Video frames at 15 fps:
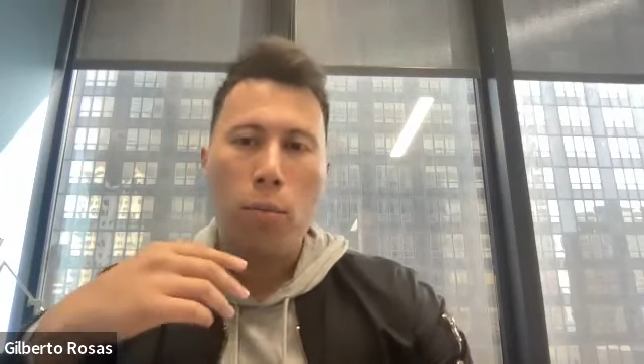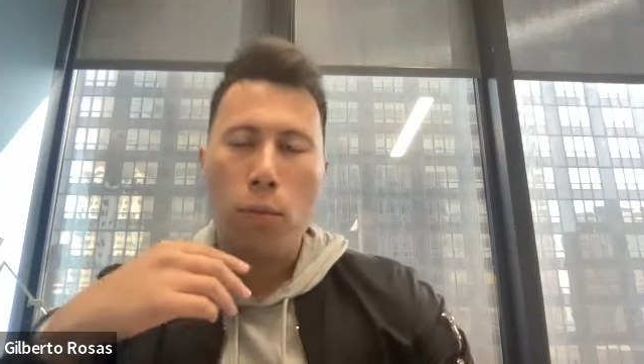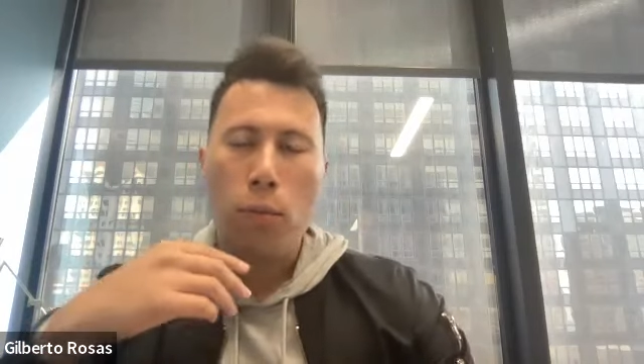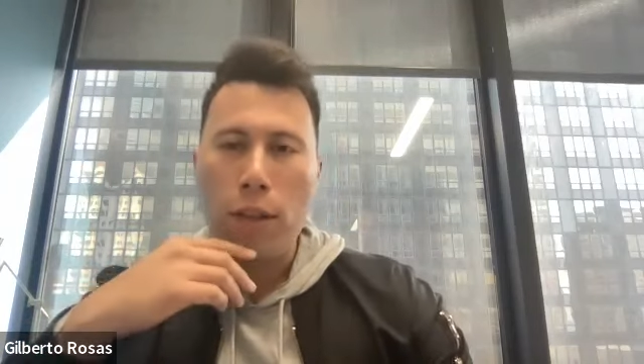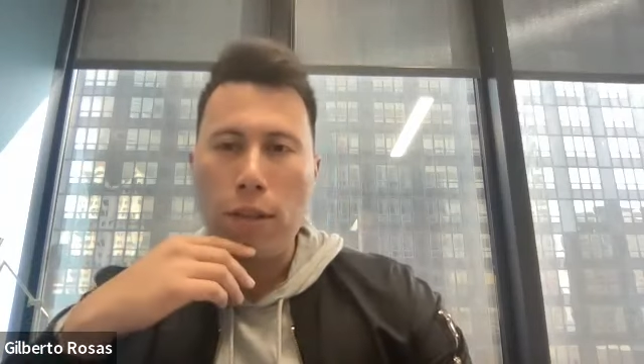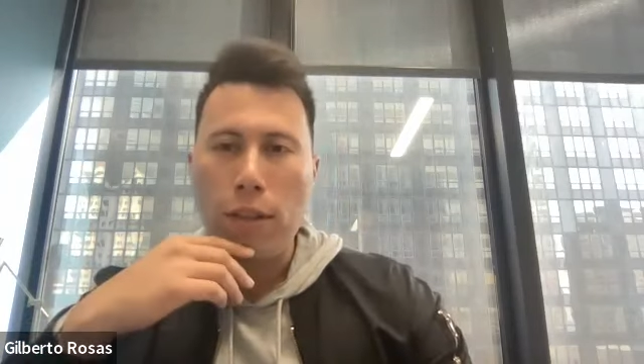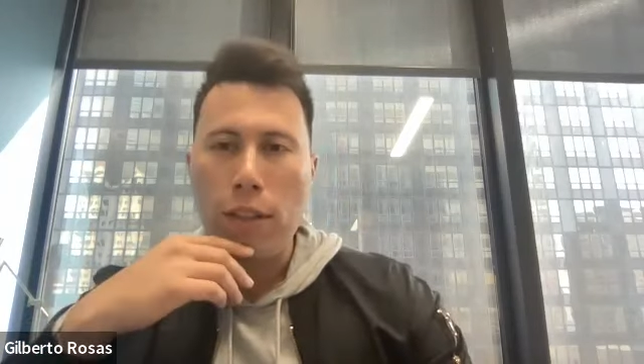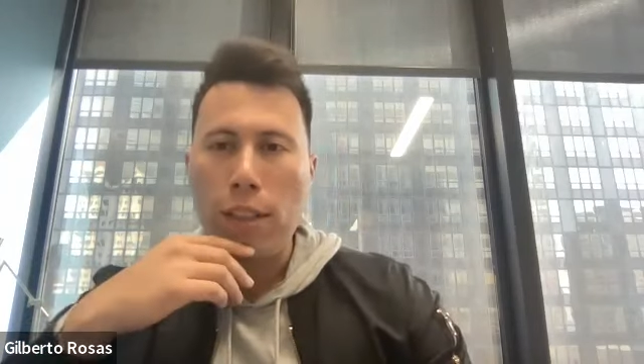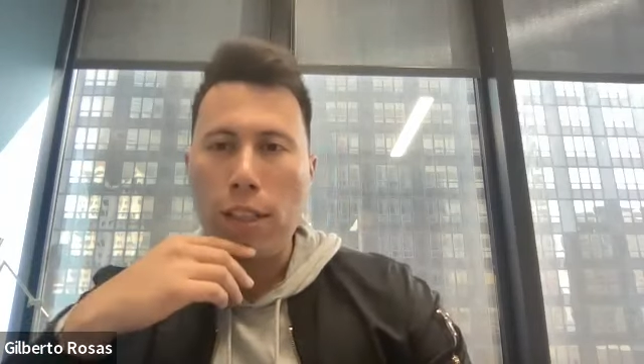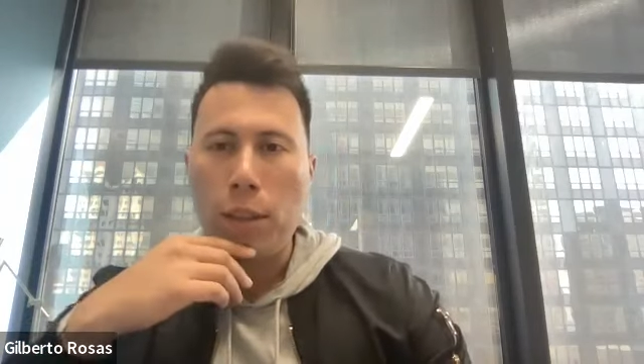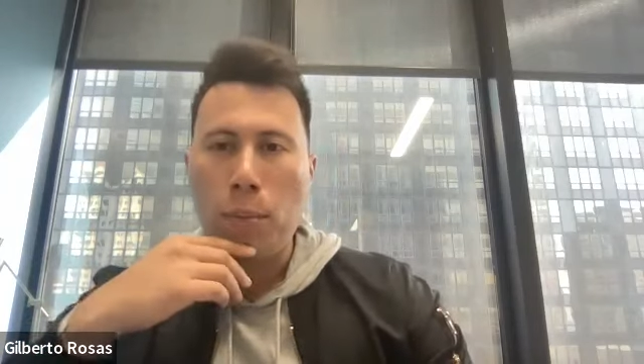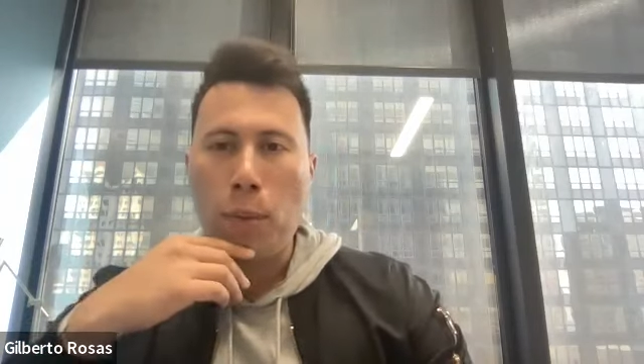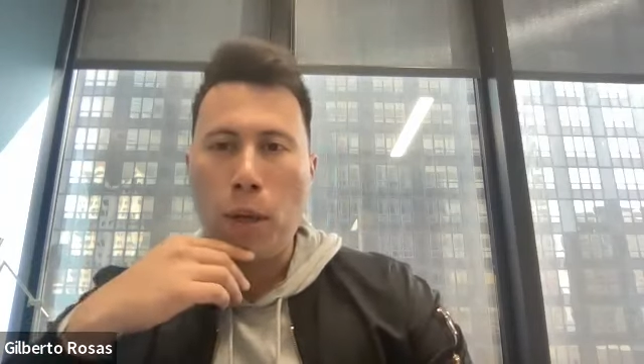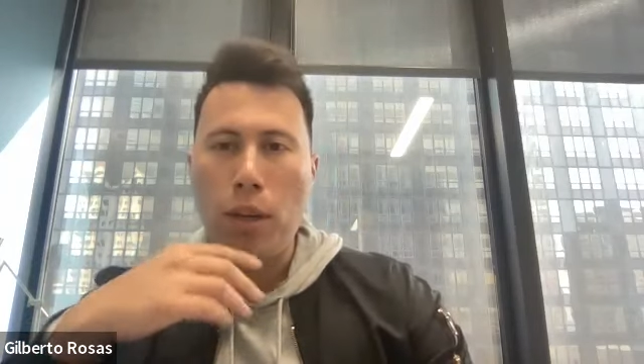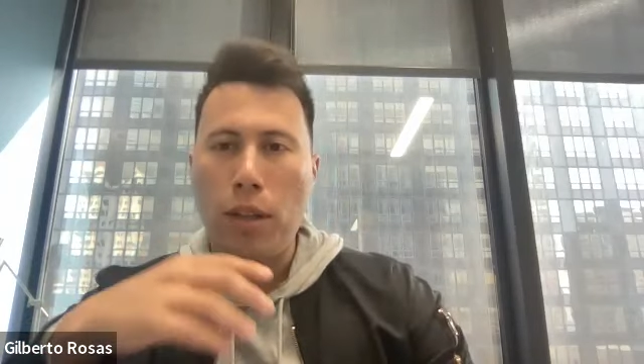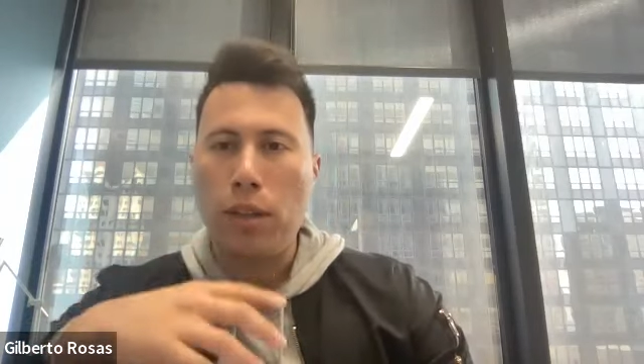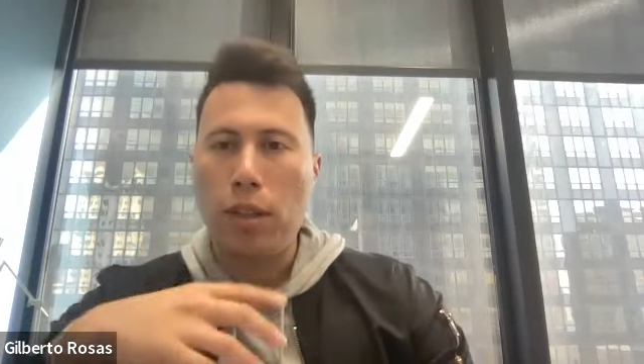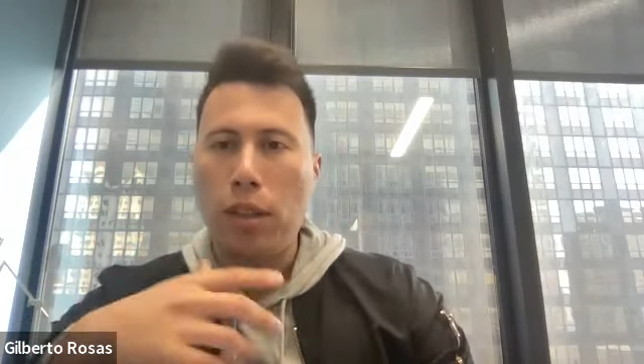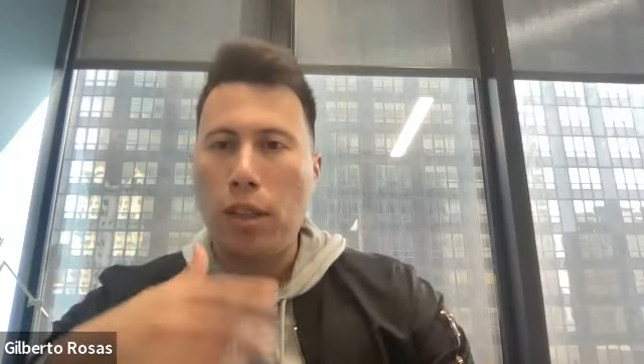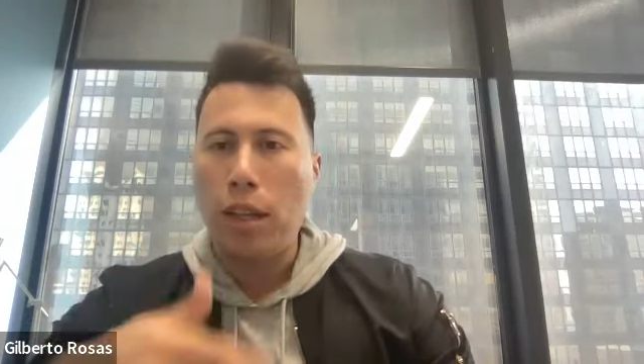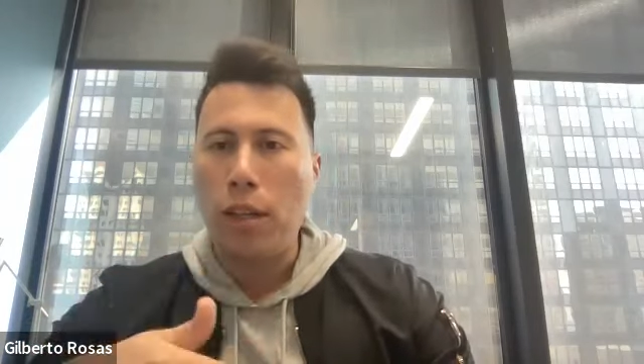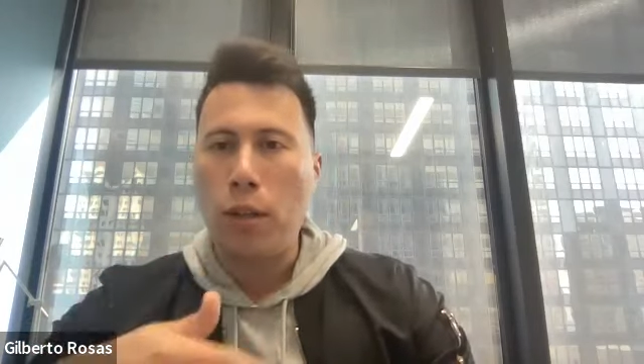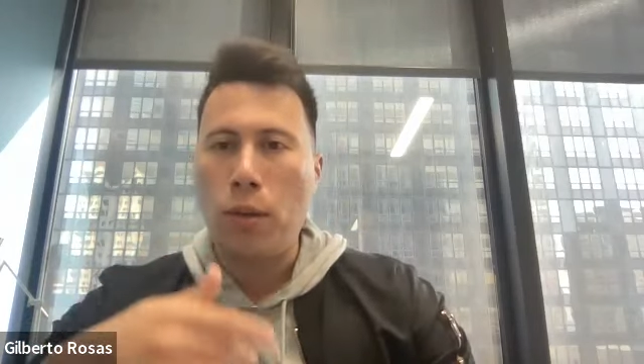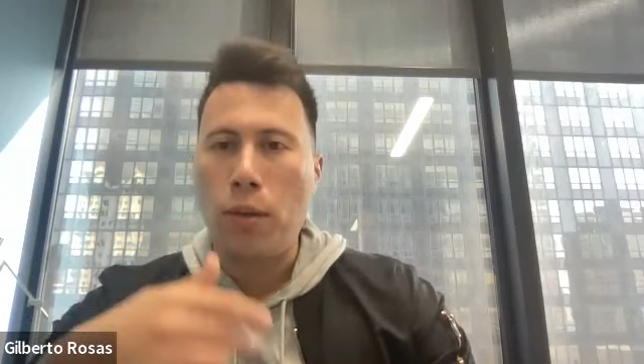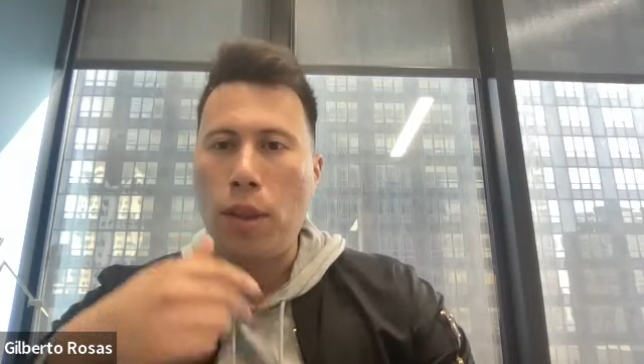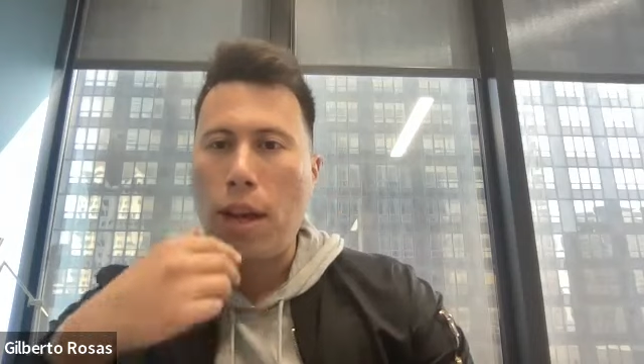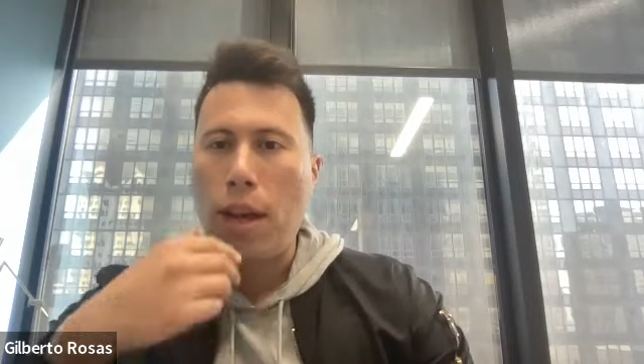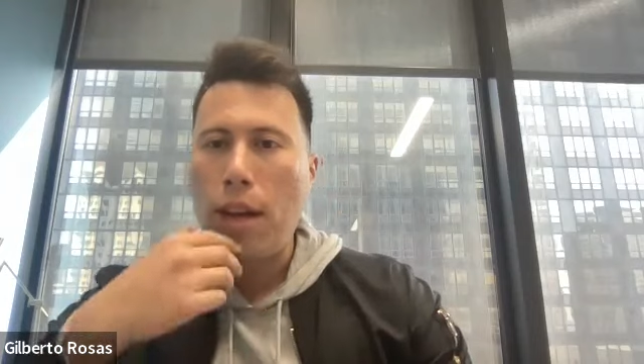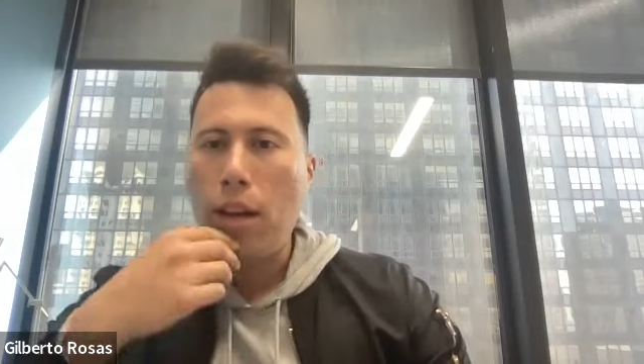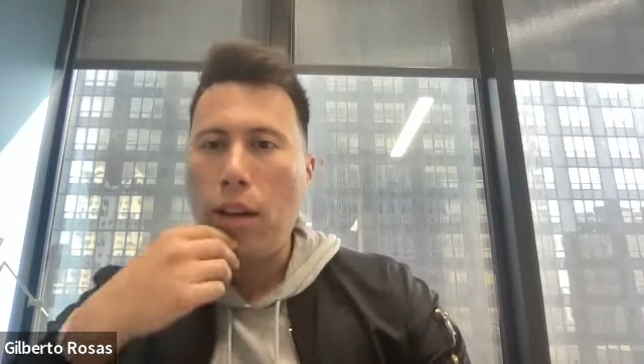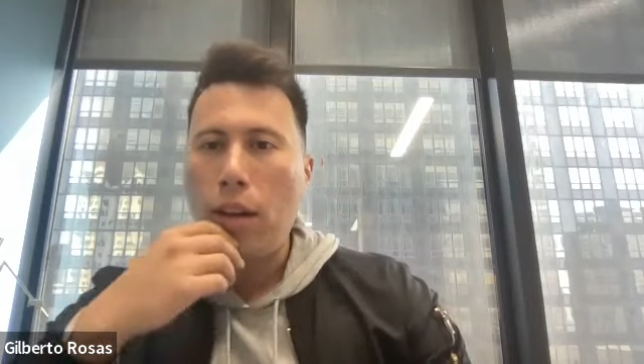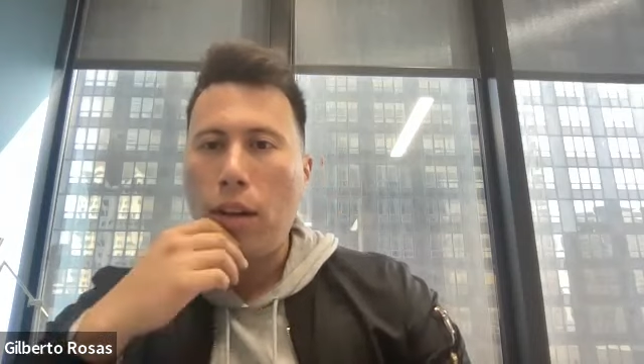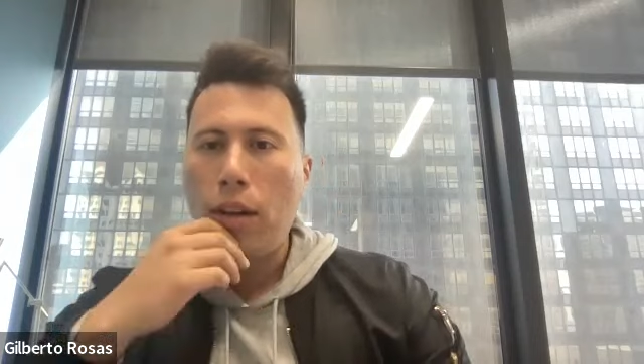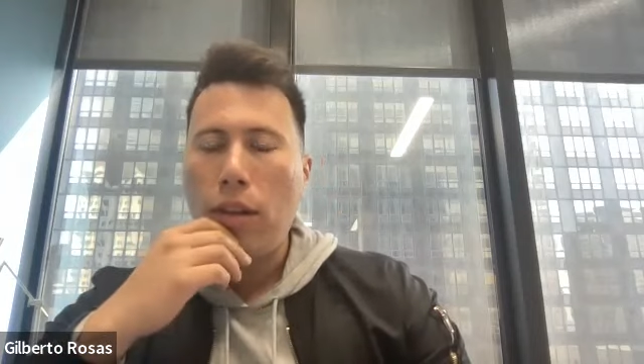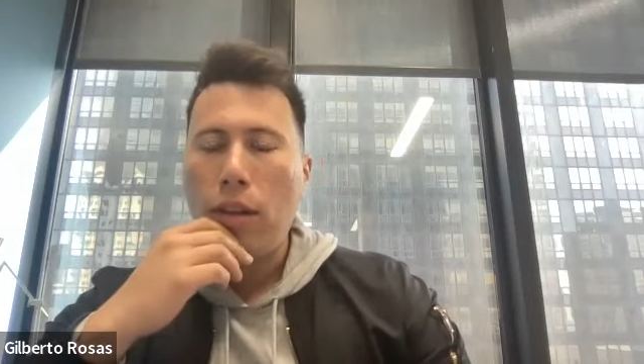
previous experience in doing that?